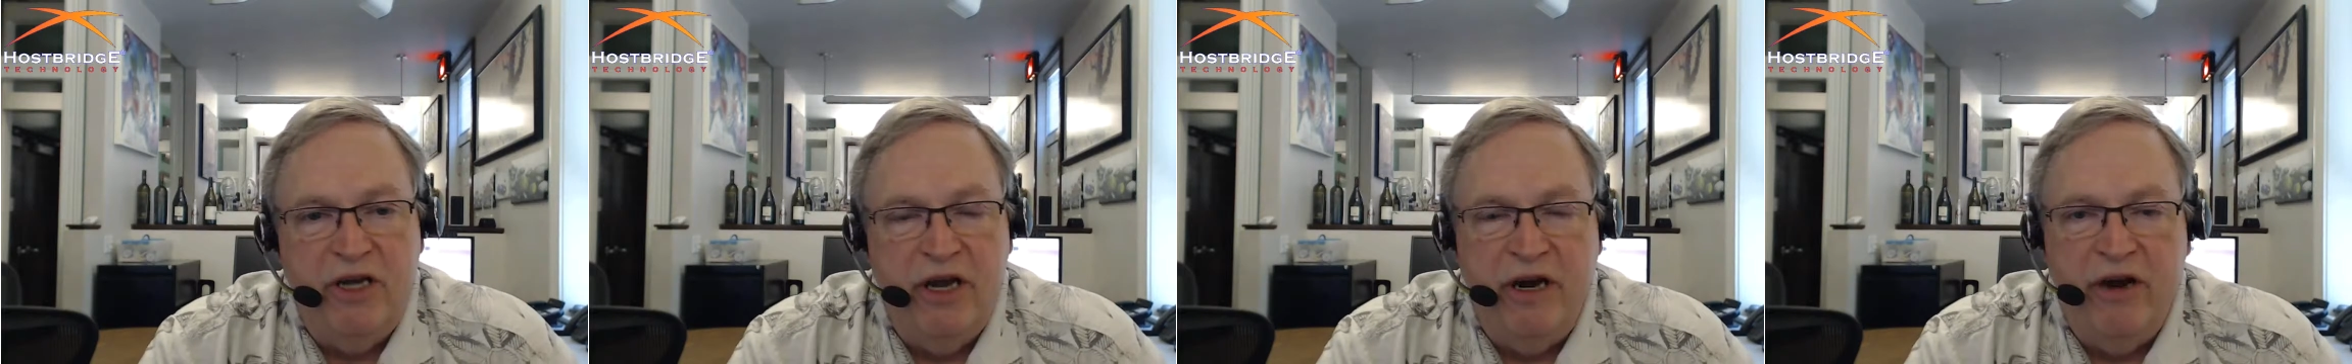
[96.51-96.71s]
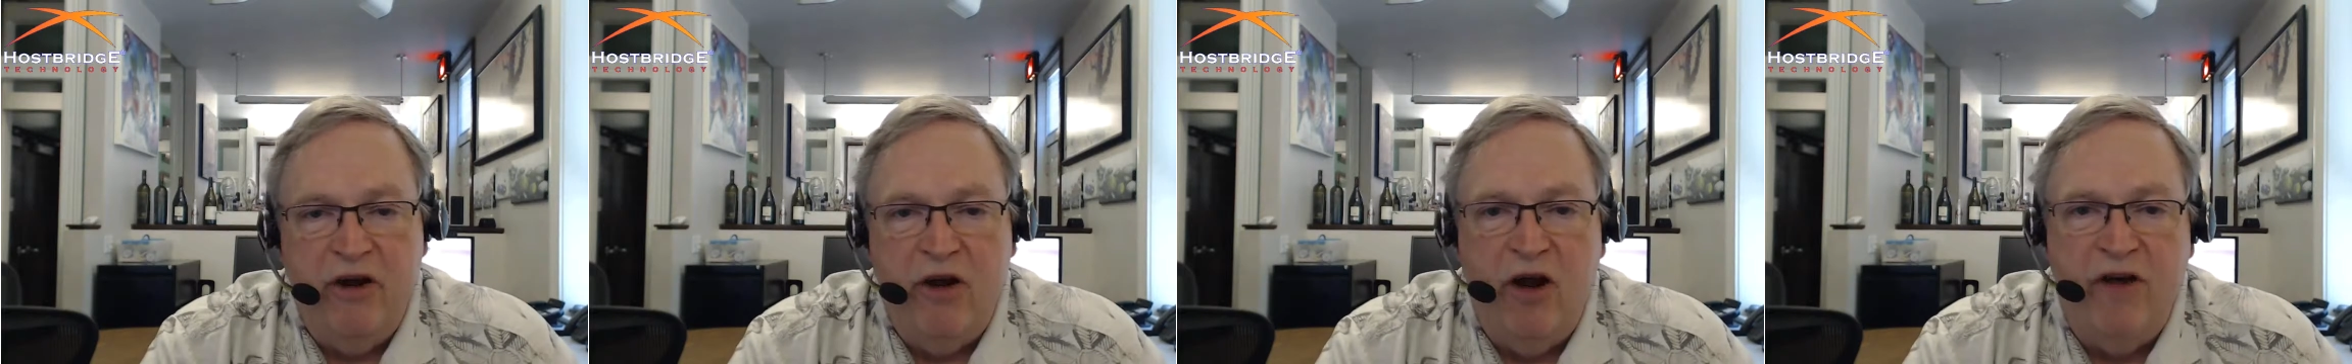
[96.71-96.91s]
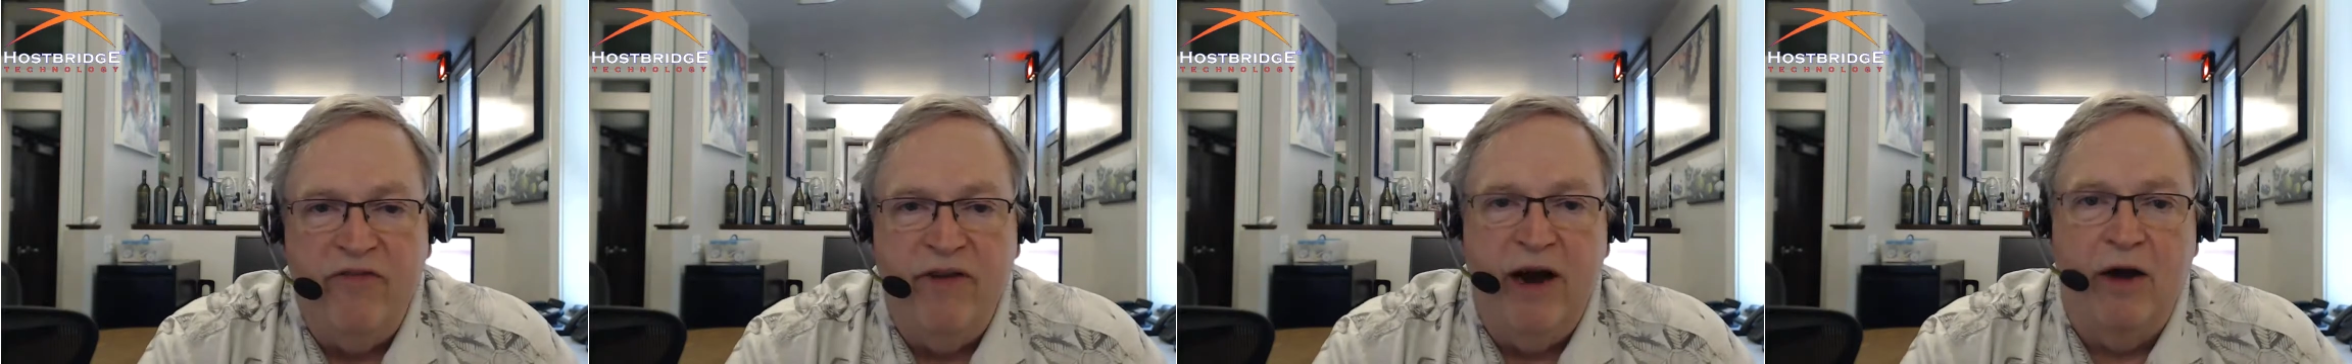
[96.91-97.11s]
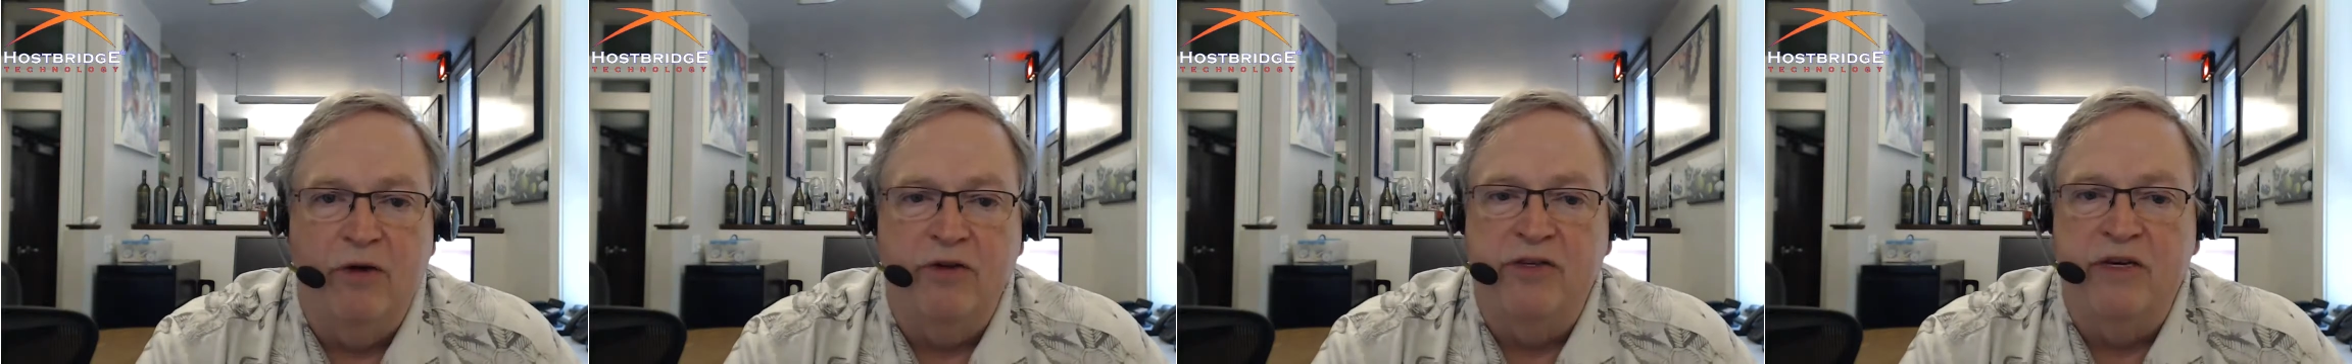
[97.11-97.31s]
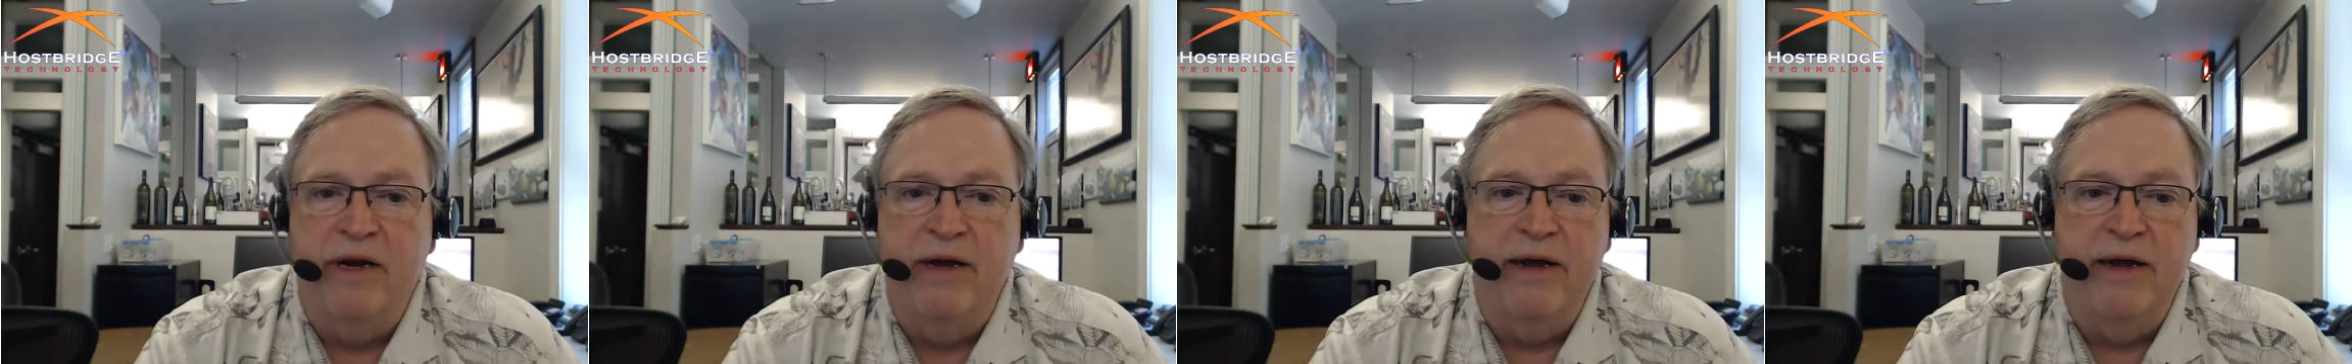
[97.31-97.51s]
done in off
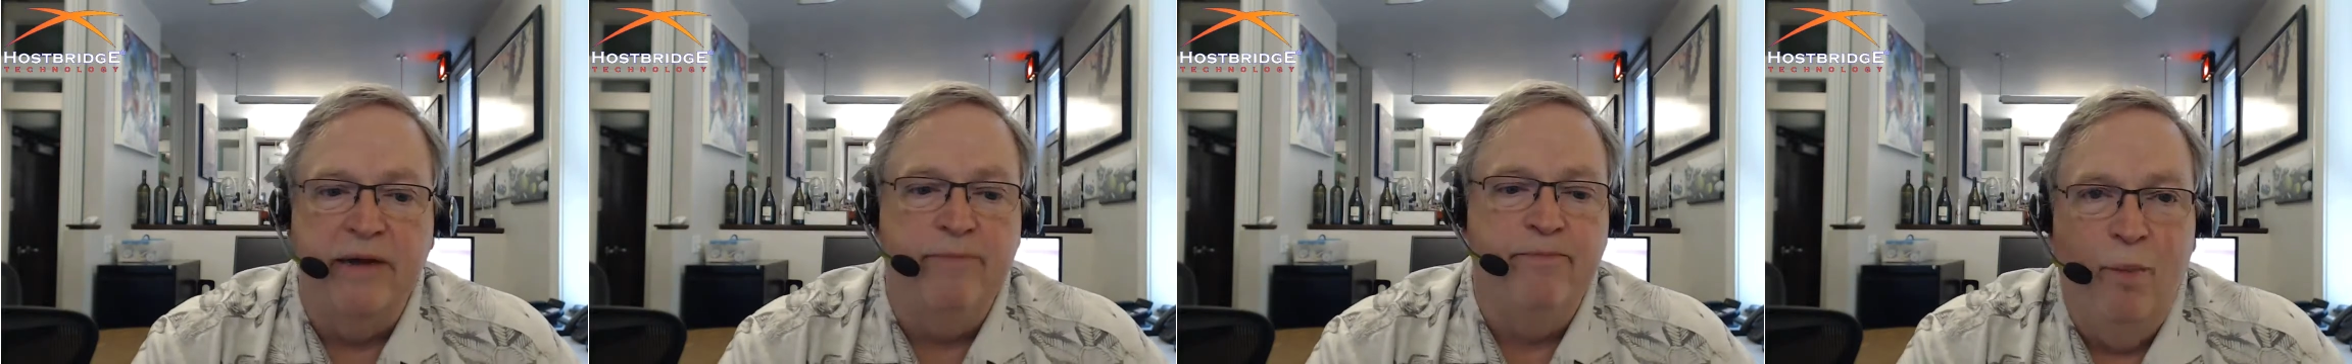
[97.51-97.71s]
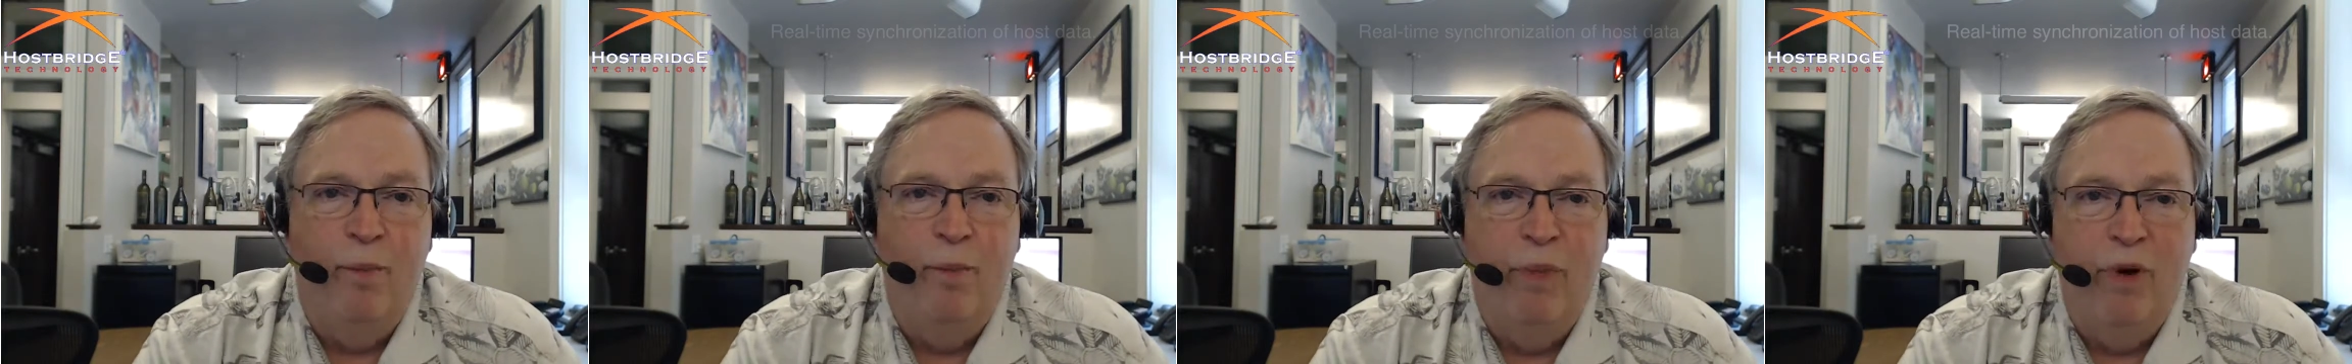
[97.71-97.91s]
hours at night.